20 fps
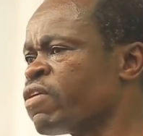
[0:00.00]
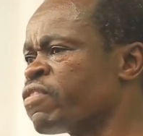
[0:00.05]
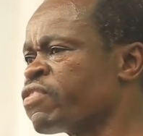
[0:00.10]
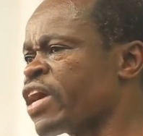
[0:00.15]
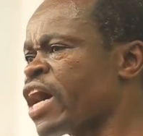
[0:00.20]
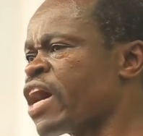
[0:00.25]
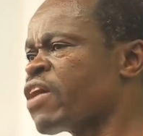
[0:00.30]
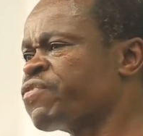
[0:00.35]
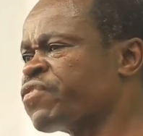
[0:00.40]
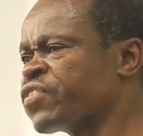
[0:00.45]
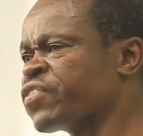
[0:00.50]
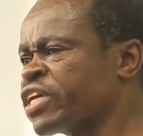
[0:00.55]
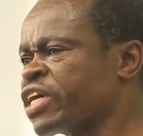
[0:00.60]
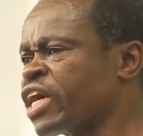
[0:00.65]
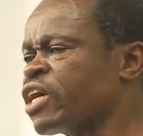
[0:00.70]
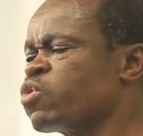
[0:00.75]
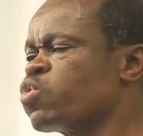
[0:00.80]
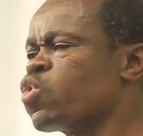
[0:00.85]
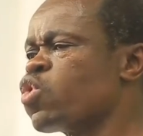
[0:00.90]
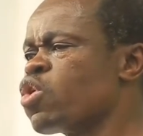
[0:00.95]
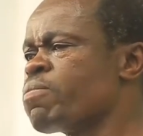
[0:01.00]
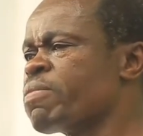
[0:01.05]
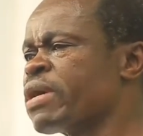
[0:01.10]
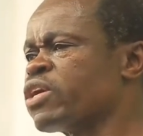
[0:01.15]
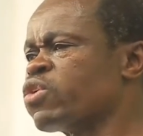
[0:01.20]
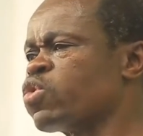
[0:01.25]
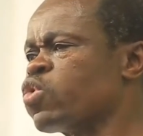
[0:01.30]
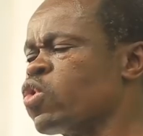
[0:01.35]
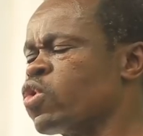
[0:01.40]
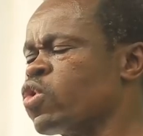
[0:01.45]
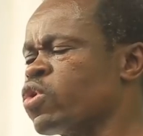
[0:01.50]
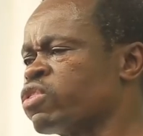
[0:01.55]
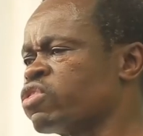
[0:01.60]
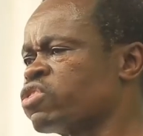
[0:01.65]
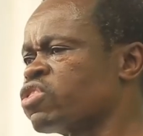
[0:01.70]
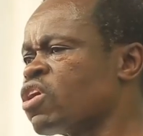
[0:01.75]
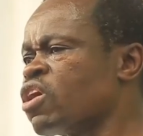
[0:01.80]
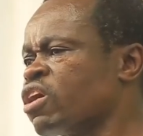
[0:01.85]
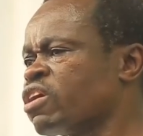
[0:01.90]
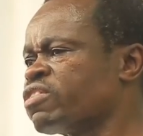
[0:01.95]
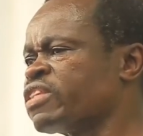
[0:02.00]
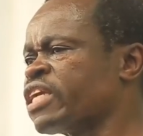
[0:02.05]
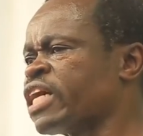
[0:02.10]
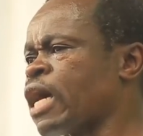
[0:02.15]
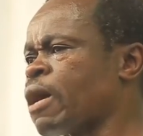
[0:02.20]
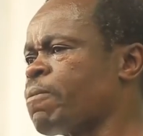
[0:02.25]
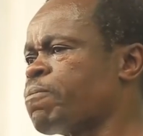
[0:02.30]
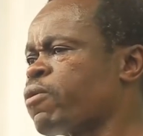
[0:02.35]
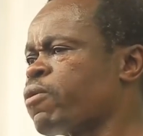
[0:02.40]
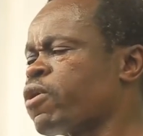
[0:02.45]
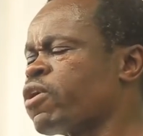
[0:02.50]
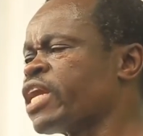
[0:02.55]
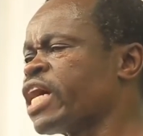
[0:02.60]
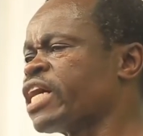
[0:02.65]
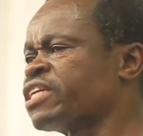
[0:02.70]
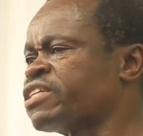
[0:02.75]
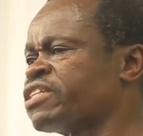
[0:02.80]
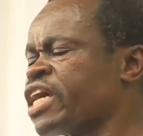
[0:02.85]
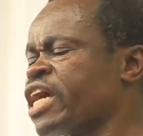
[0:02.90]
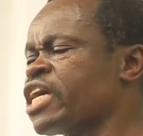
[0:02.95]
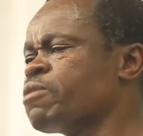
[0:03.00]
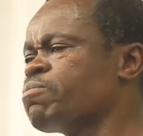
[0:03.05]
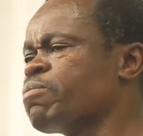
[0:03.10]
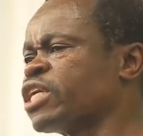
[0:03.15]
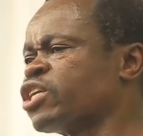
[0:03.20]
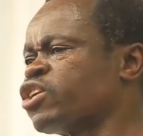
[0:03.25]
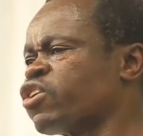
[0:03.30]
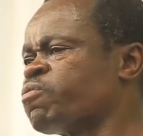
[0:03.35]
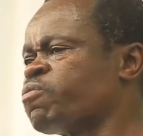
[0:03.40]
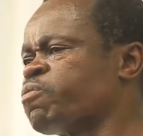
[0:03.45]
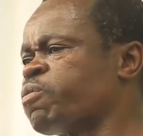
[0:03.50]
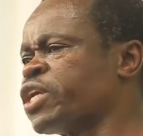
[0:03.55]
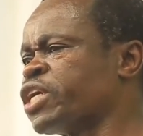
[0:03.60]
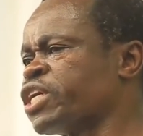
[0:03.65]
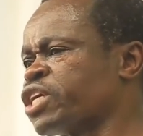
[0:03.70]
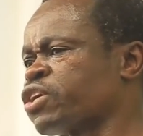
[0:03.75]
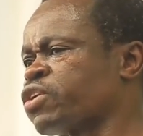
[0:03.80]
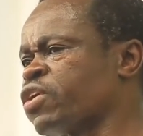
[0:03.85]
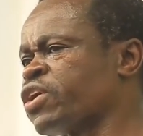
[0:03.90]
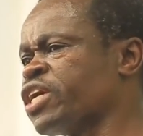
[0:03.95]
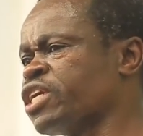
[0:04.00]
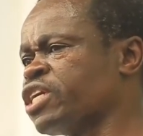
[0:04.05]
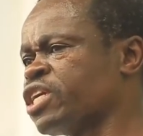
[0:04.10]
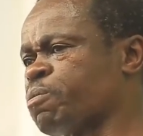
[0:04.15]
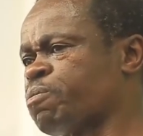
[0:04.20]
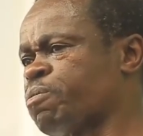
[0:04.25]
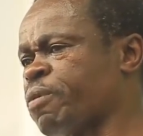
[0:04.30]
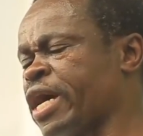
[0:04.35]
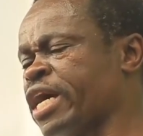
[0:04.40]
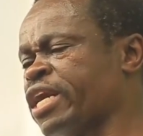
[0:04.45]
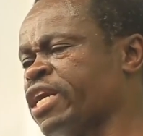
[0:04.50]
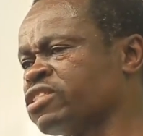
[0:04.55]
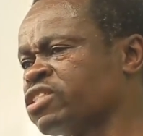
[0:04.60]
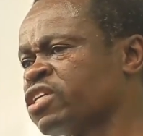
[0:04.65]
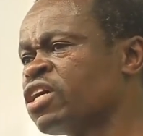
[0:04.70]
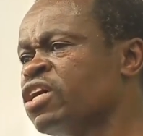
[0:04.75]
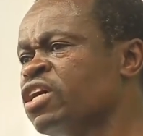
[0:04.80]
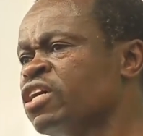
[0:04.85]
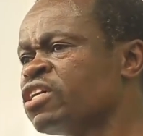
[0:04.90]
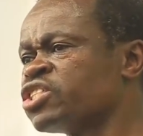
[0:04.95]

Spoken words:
The African woman who thought that upon attainment of political independence,